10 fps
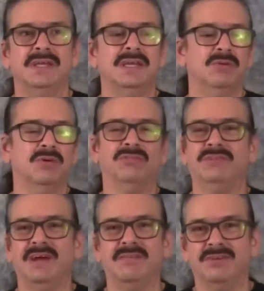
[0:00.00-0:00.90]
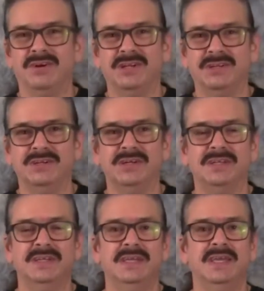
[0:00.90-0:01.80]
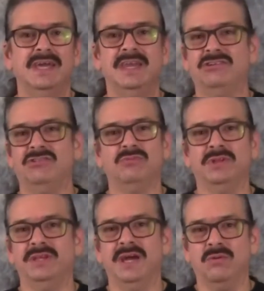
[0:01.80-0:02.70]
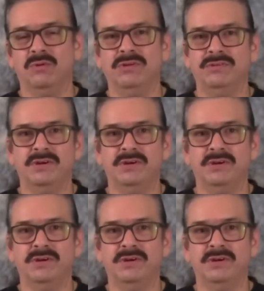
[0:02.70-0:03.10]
It won't sound very good, and it's just really not worth your